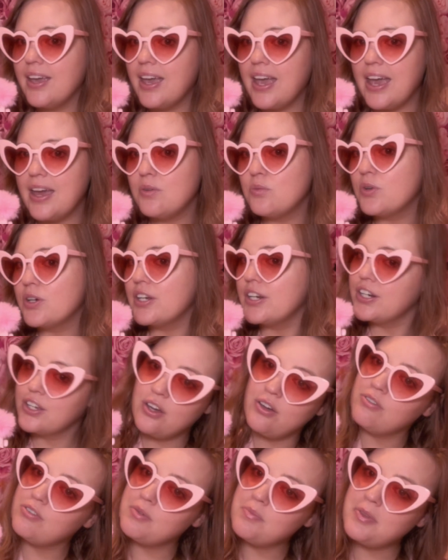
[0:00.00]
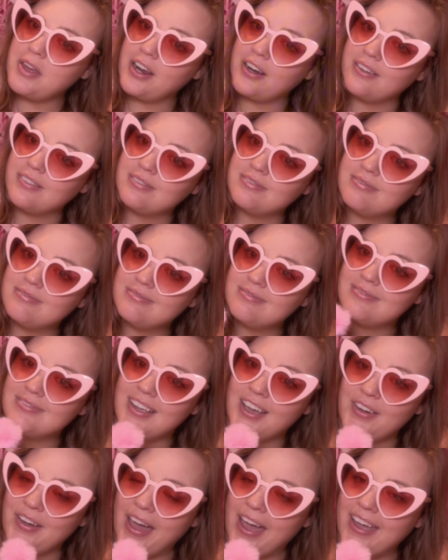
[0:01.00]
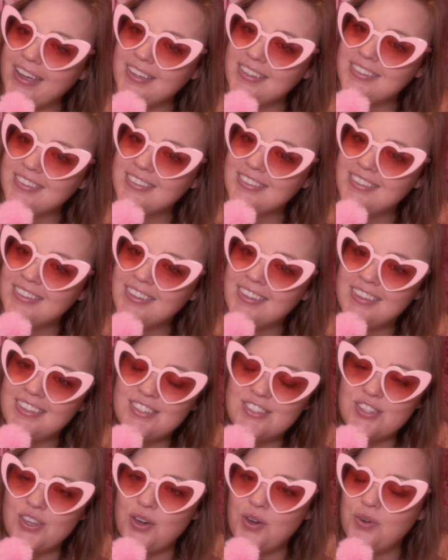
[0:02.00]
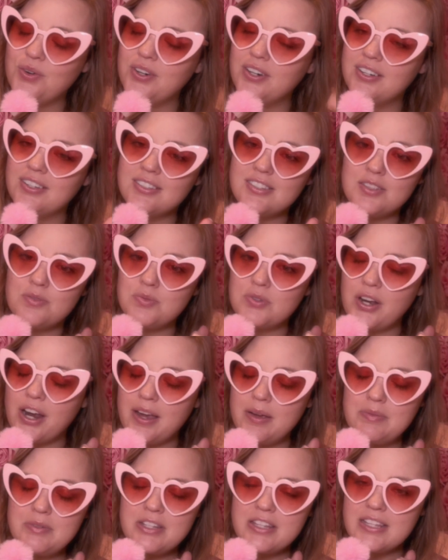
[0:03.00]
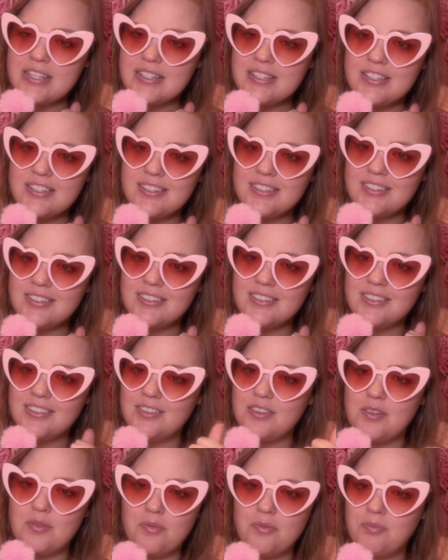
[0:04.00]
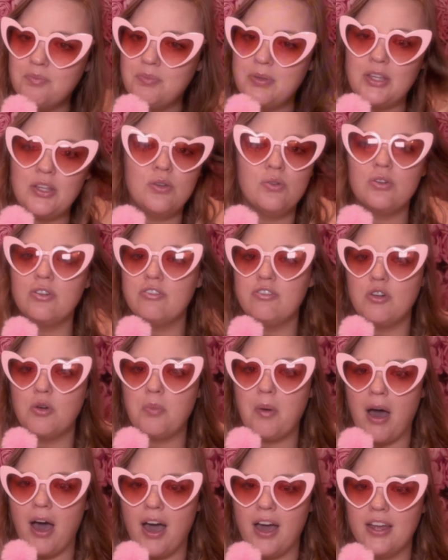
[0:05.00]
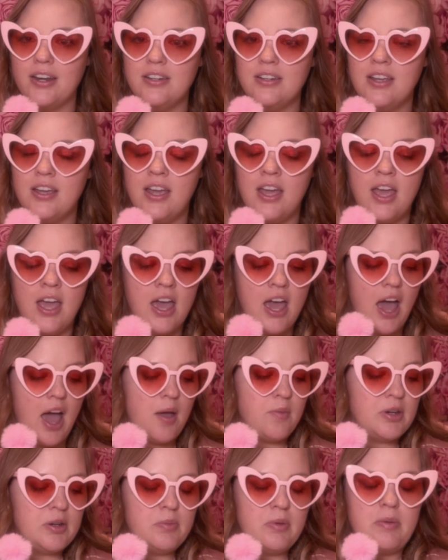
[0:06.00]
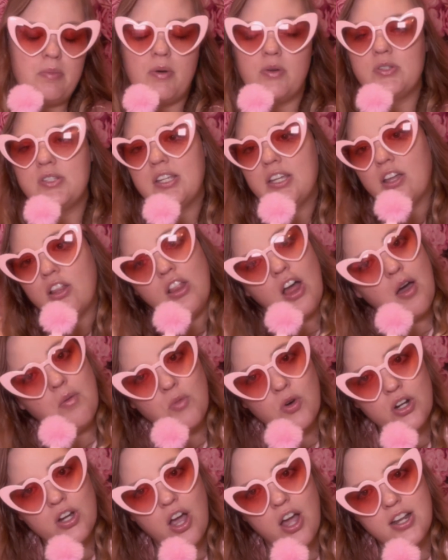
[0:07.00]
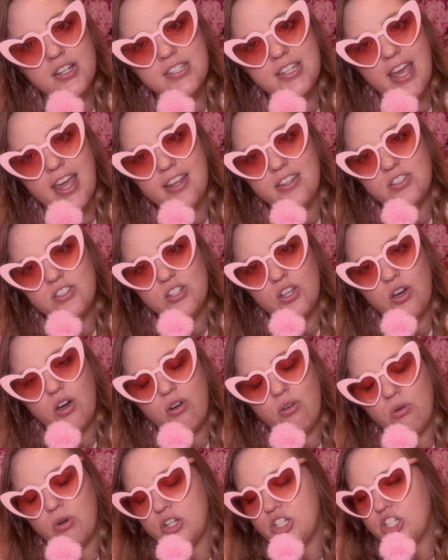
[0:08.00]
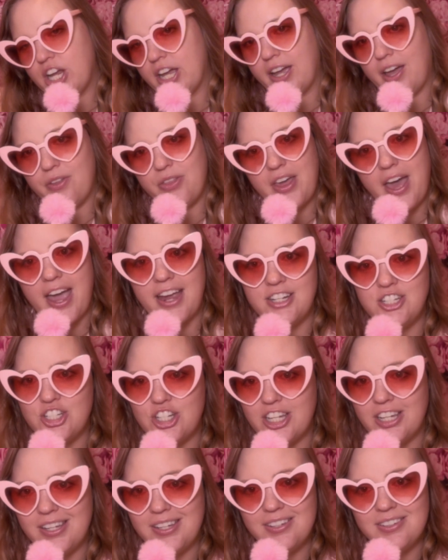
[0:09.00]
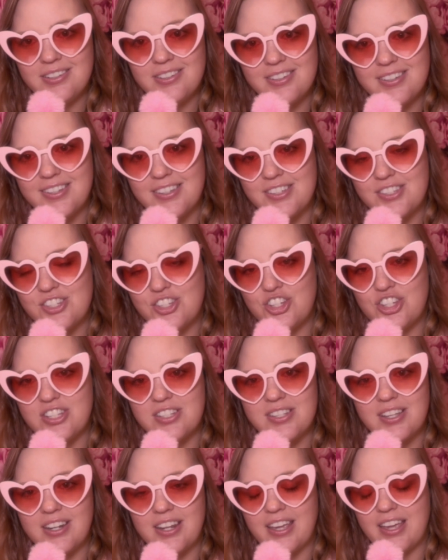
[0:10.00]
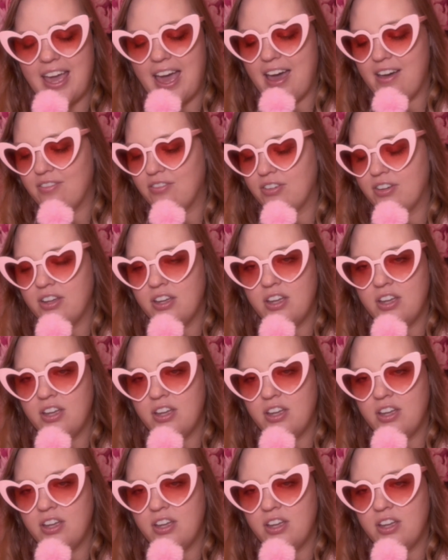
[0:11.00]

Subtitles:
And we're going to go from there. Okay? So subscribe to this beautiful pod. I'm going to be posting a lot more content. So check out the IG, because she's going to have